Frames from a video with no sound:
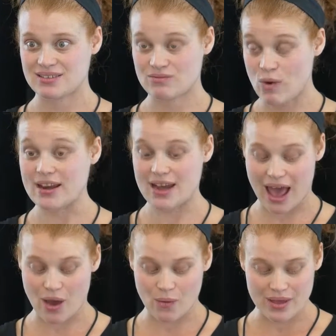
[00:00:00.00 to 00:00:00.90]
right
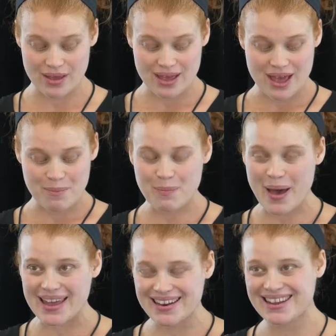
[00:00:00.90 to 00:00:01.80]
now.
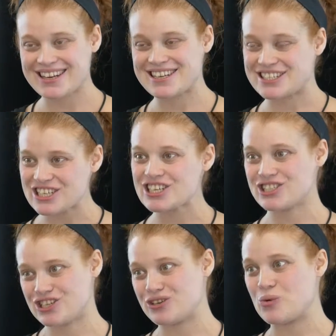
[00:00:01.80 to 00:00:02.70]
But in
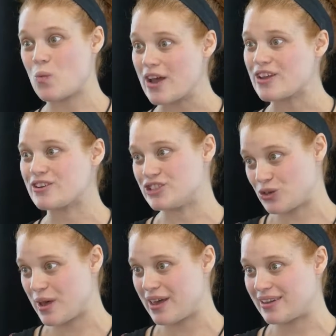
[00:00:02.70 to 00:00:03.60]
addition to what you're
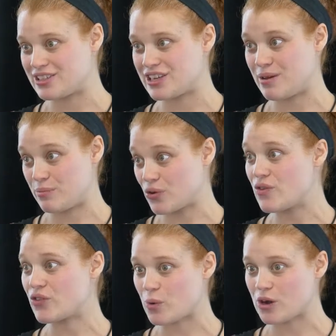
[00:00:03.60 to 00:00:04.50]
doing to
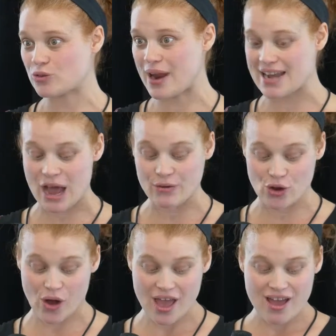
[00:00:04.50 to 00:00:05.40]
improve the world right now,
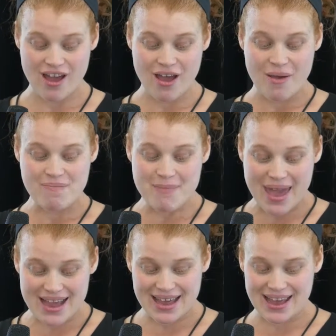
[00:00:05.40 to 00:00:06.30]
you're
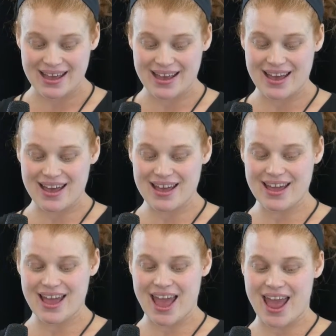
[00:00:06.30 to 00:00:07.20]
making
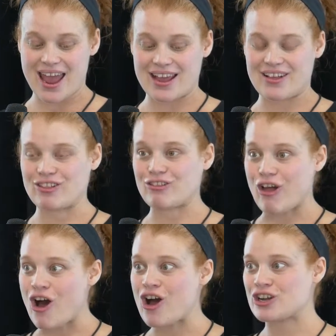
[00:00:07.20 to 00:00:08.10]
a
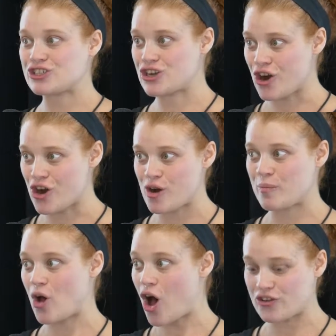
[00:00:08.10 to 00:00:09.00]
long-term
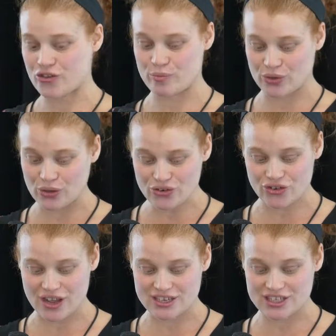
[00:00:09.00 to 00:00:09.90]

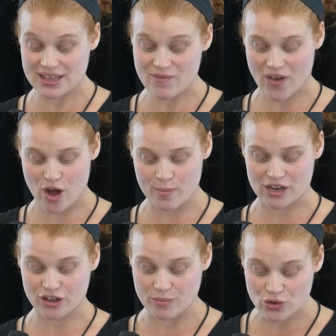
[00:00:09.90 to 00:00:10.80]
contribution to the
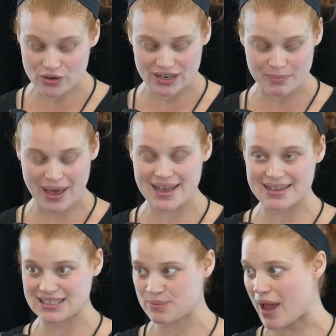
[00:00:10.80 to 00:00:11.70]
environmental community by
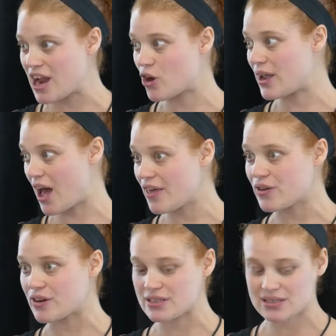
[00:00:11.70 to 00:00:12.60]
inspiring
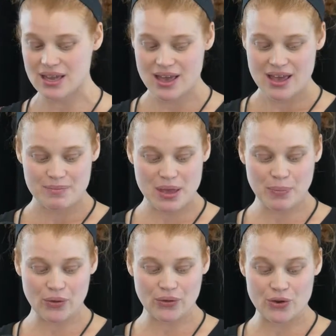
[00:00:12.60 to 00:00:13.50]
others,
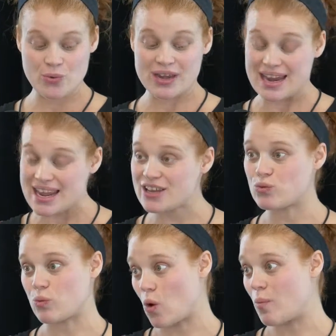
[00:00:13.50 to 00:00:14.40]
people who need
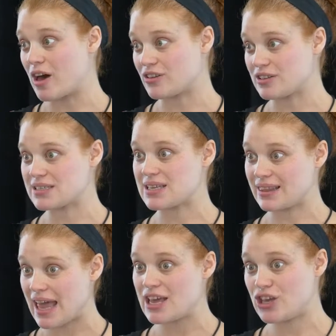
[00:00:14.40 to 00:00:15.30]
role models
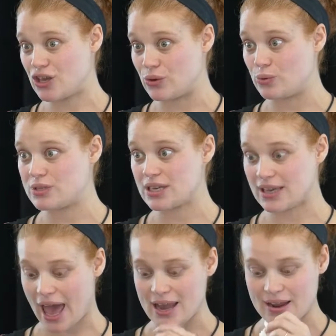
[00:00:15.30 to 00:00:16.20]
like you to
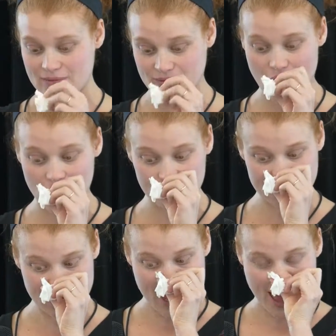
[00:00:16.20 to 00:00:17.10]
get
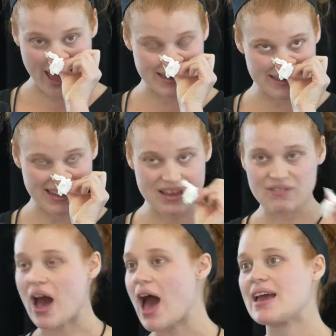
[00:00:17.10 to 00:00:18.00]
involved. And if
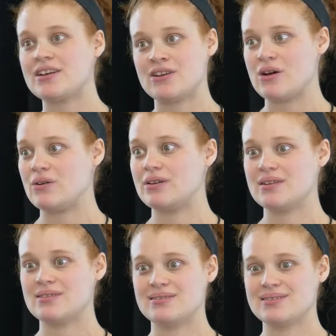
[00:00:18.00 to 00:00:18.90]
I had known
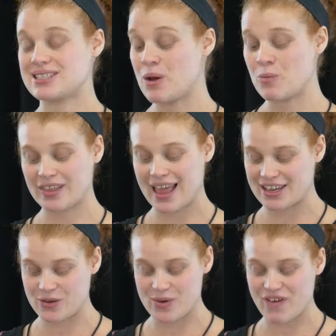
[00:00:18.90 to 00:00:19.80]
someone like
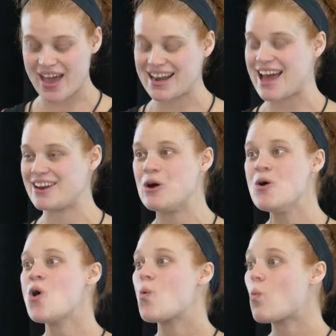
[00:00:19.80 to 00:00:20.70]
you, if I had had
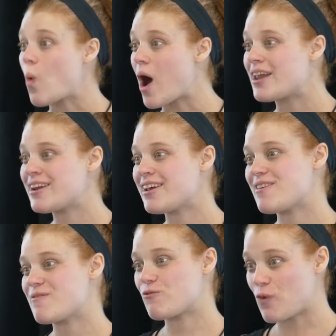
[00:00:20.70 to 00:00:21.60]
one
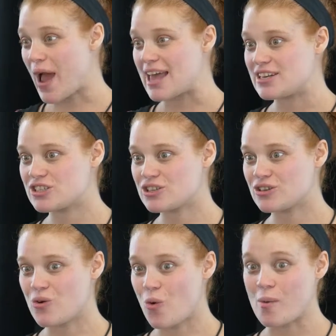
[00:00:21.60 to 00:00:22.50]
friend
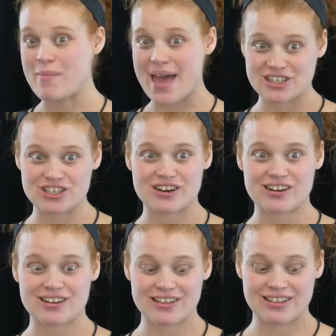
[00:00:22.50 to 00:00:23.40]
or
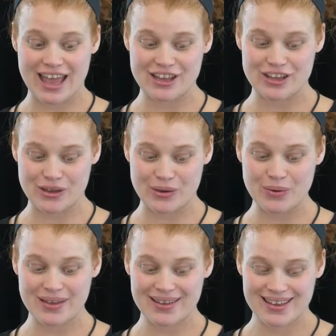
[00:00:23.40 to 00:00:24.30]
mentor like you,